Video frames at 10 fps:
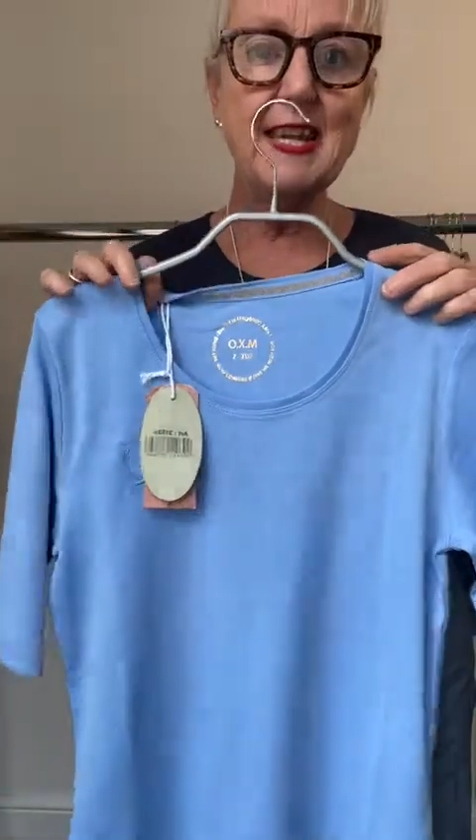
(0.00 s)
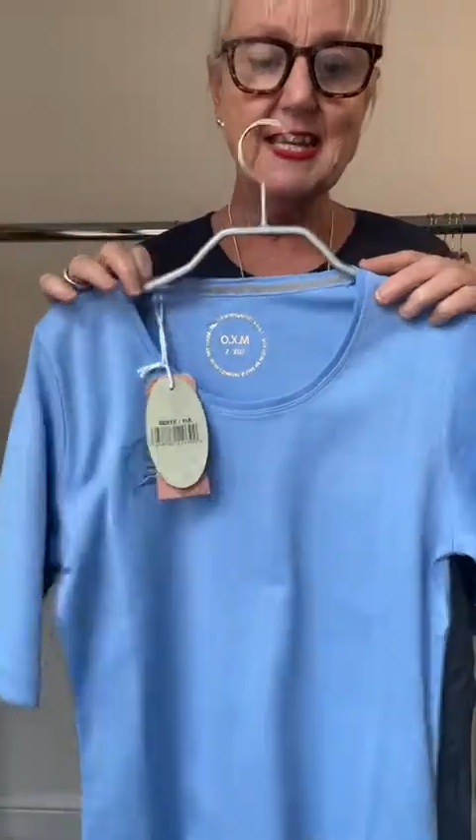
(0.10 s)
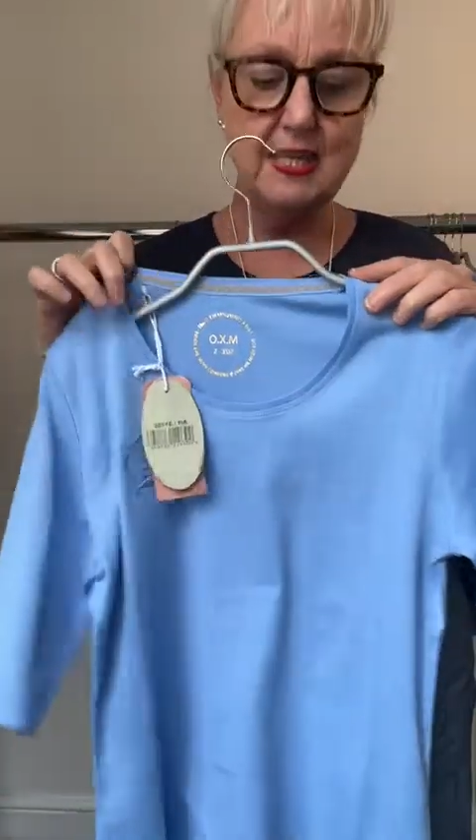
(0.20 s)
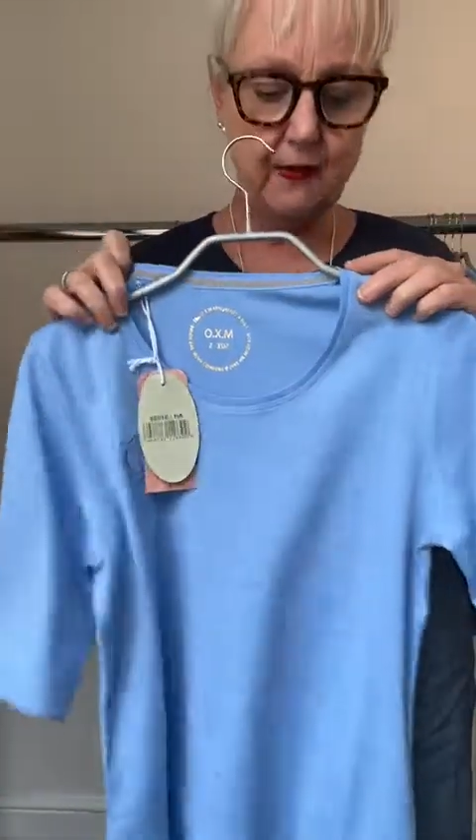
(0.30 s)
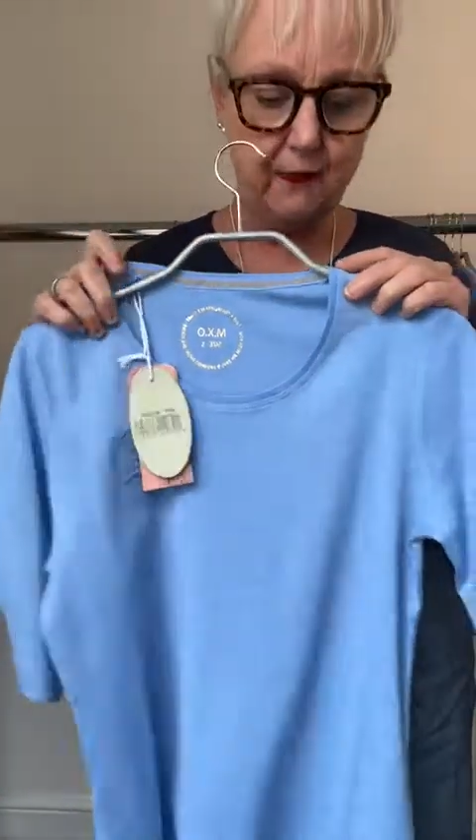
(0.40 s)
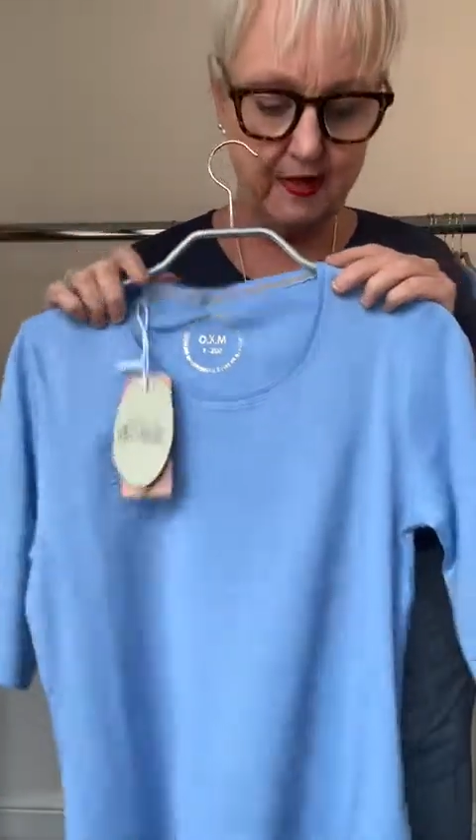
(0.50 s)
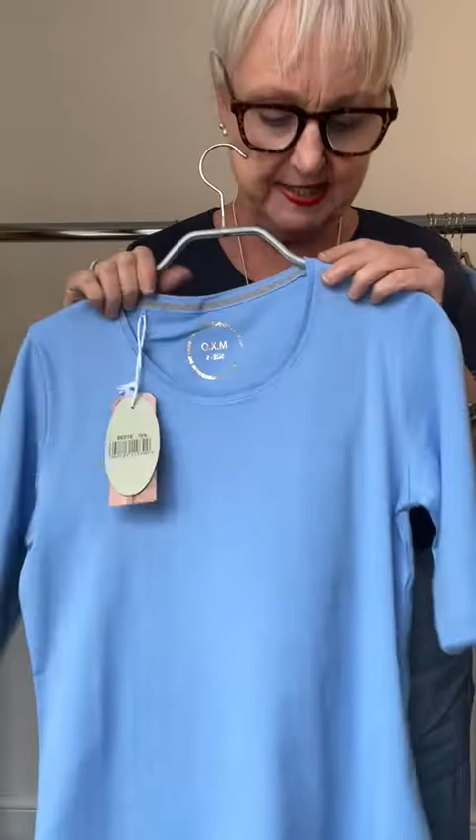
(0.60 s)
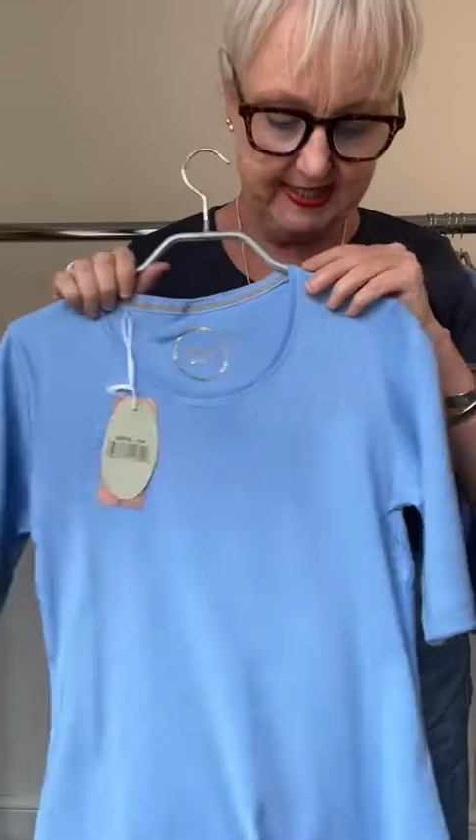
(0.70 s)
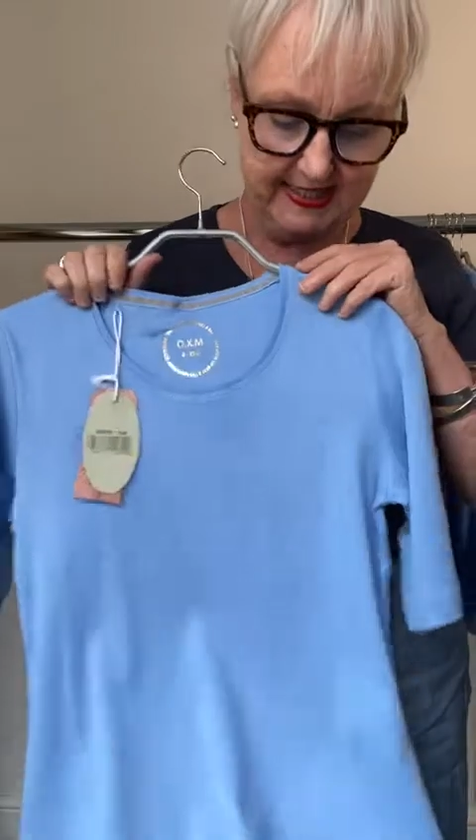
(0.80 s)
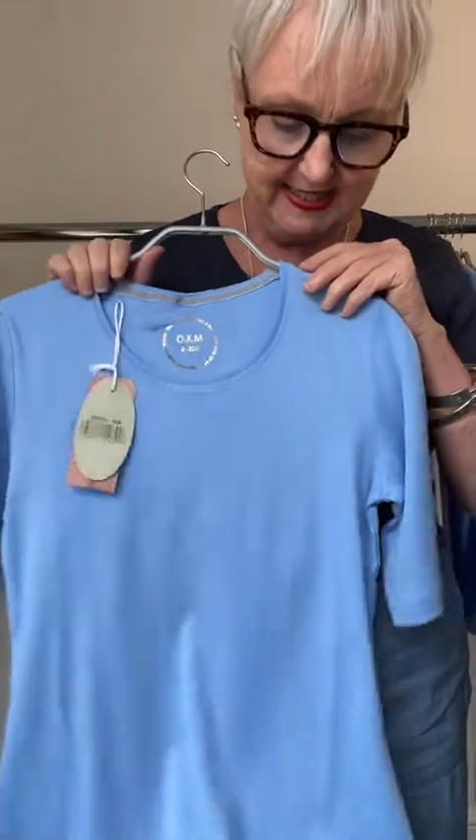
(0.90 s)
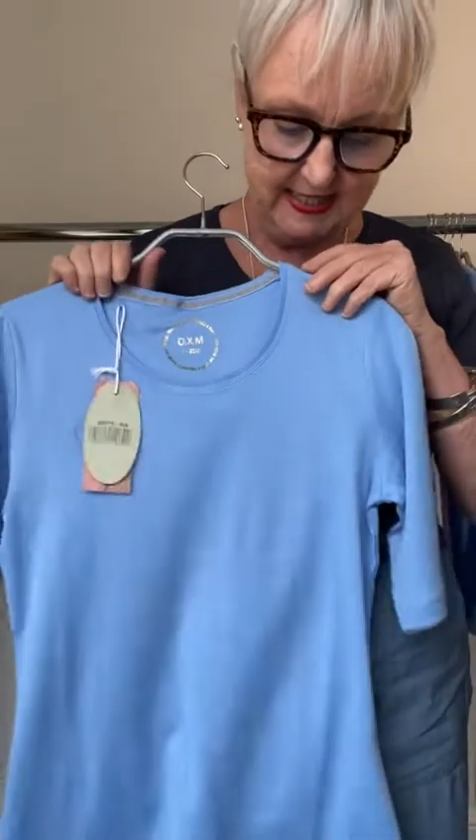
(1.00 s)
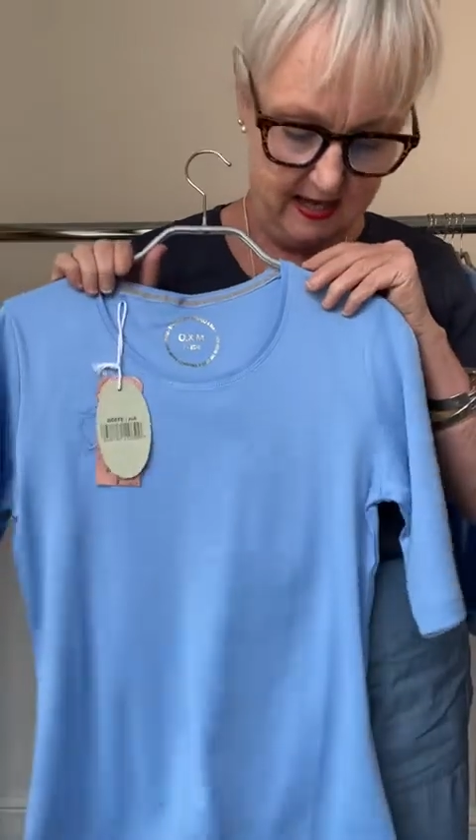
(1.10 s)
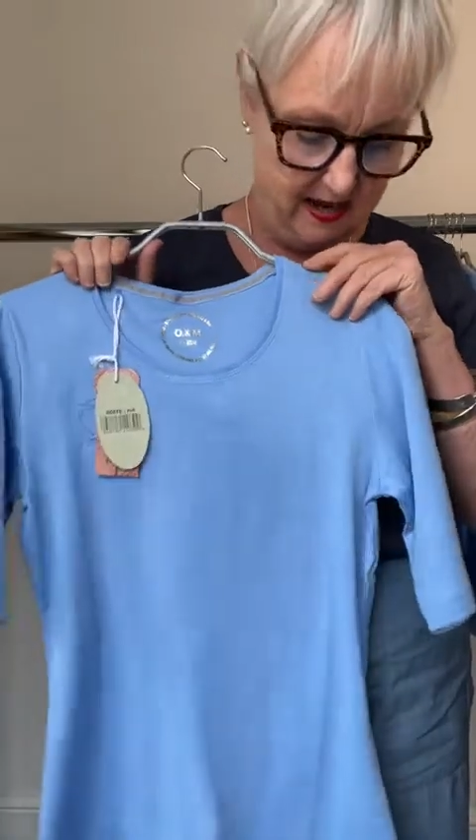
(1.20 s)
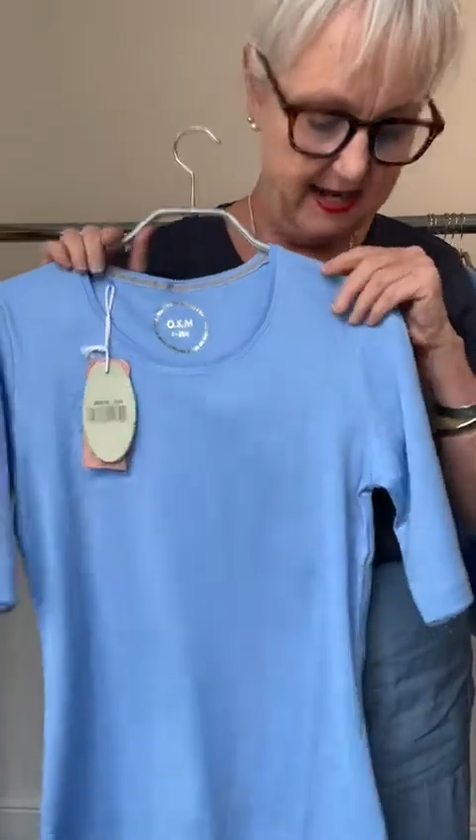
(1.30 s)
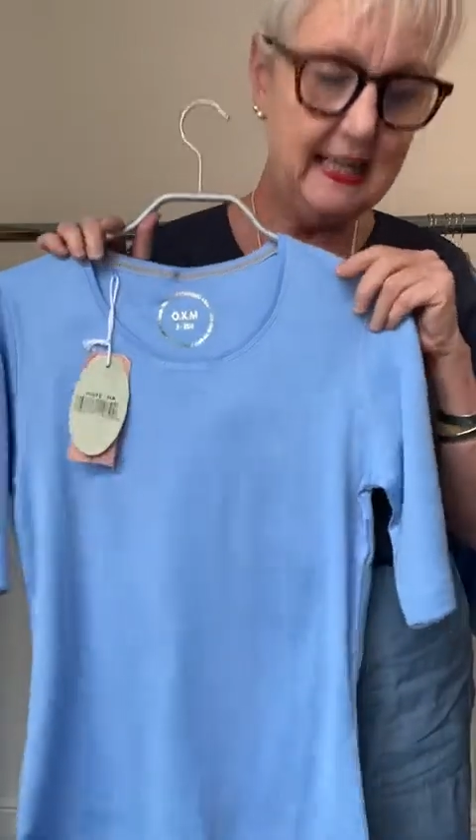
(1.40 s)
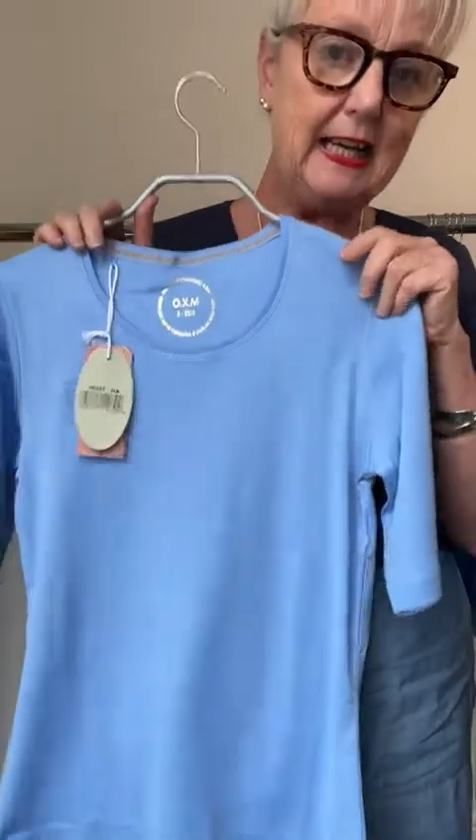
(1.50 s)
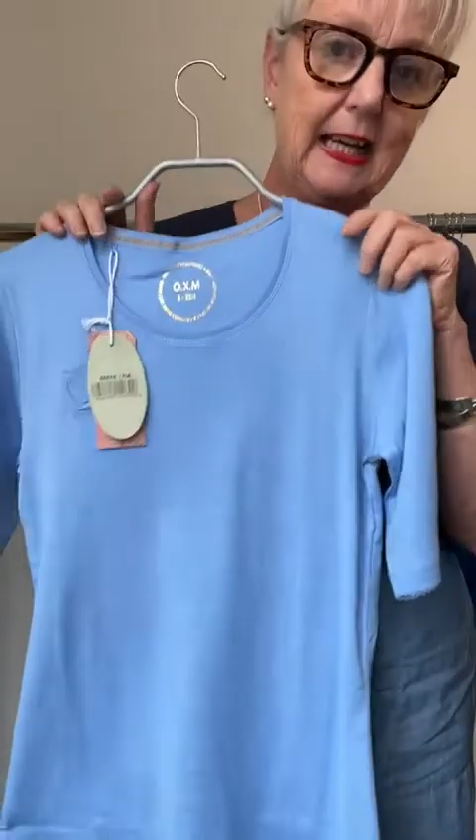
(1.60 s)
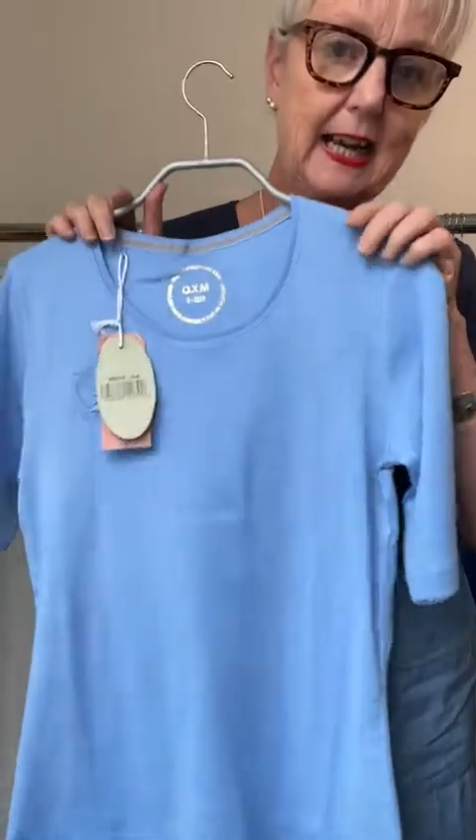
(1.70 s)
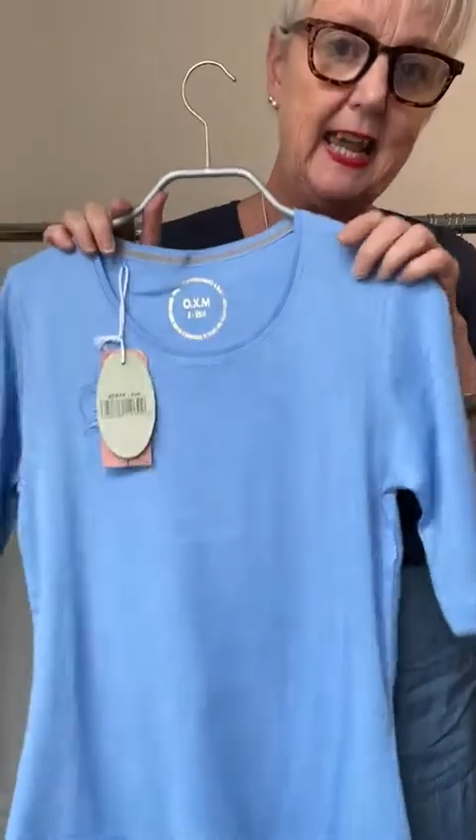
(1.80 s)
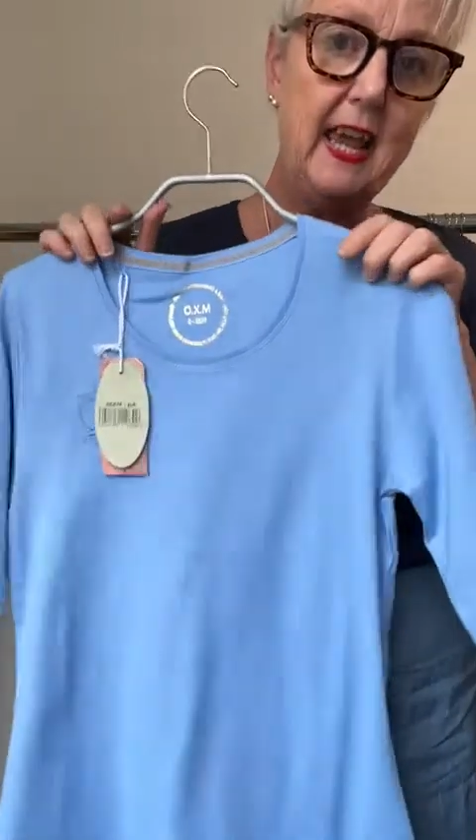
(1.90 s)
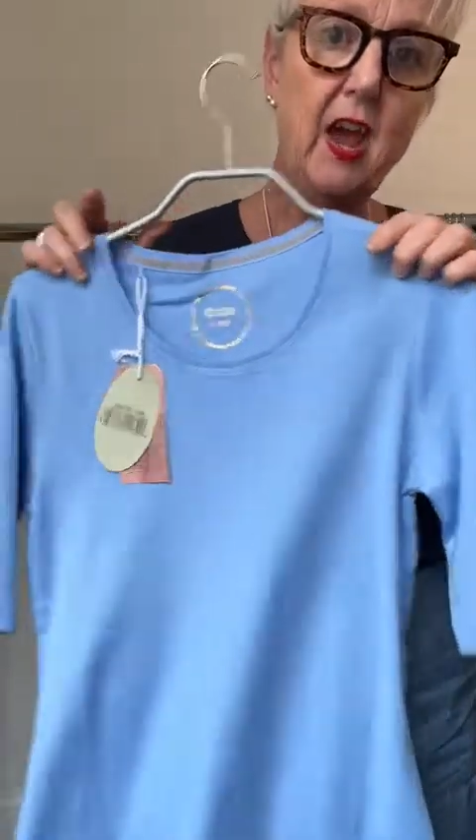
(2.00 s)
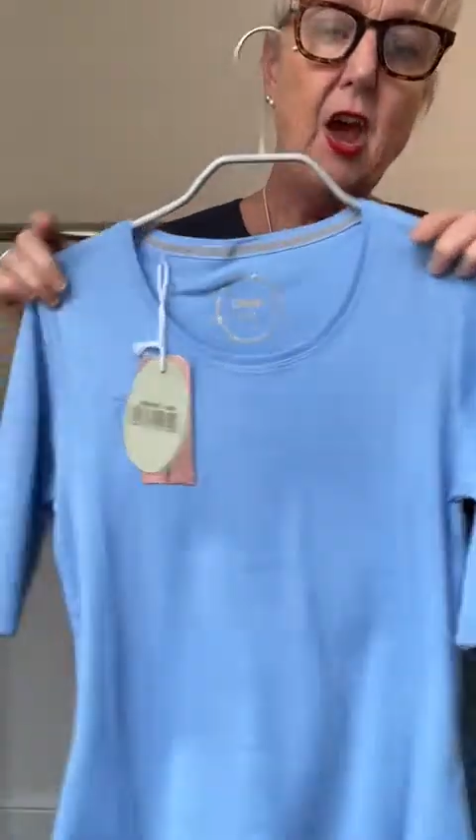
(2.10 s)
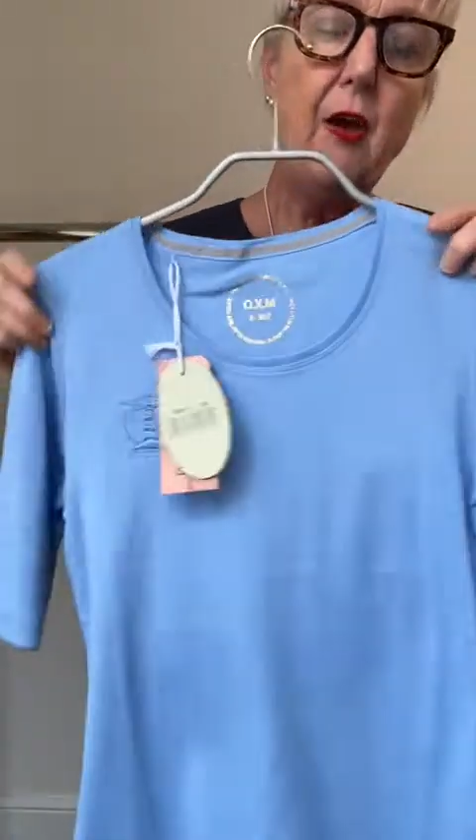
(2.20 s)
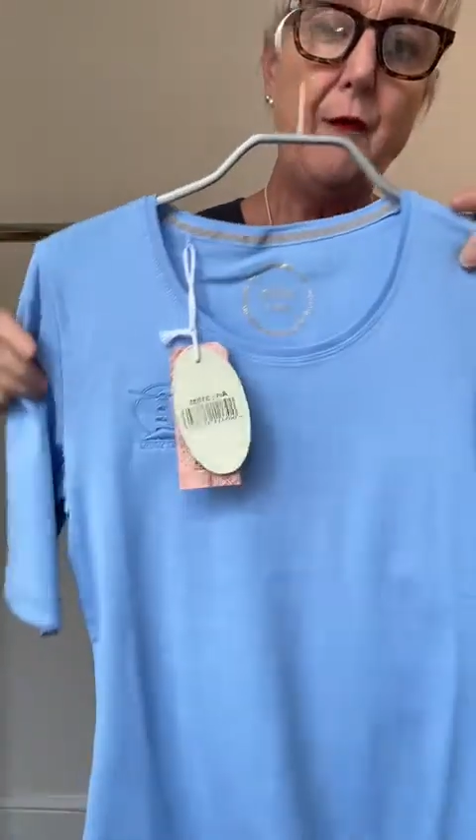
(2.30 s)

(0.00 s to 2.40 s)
it differs slightly